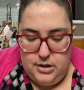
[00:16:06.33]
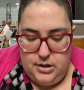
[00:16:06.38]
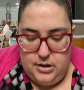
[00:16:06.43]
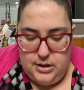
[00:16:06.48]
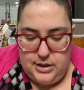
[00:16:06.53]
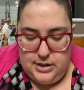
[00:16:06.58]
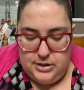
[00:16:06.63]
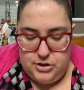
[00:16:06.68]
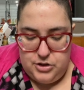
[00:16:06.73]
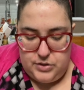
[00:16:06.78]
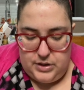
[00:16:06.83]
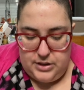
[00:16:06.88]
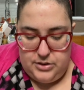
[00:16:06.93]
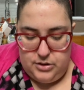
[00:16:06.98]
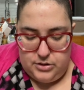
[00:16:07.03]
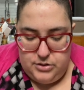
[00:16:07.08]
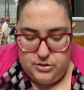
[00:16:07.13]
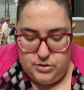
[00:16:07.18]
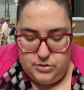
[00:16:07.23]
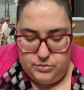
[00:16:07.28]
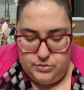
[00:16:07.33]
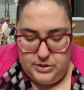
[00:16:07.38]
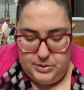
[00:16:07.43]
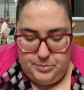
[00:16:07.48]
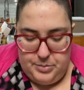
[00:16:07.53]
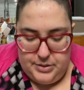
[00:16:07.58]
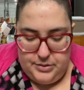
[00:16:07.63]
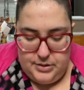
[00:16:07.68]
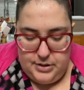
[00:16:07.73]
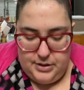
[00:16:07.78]
I try not to rip
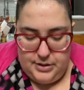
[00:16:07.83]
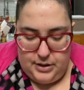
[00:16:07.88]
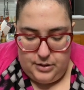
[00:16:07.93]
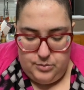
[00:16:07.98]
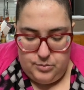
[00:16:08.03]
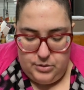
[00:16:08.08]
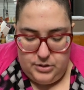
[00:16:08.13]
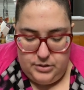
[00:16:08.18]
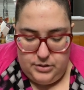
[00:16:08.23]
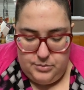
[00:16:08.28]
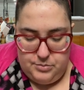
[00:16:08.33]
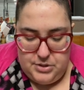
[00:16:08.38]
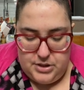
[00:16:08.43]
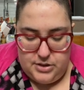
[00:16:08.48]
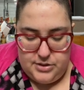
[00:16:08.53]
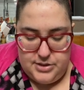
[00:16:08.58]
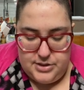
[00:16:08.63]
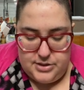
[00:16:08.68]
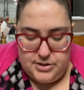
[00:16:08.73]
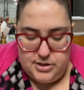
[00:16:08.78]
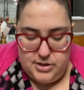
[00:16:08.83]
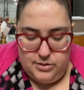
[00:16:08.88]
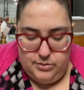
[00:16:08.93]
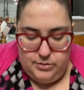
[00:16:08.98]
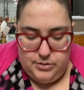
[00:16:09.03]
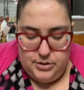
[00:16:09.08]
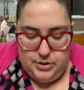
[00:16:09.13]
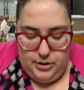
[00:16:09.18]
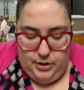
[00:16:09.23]
it, that one, because it's cute.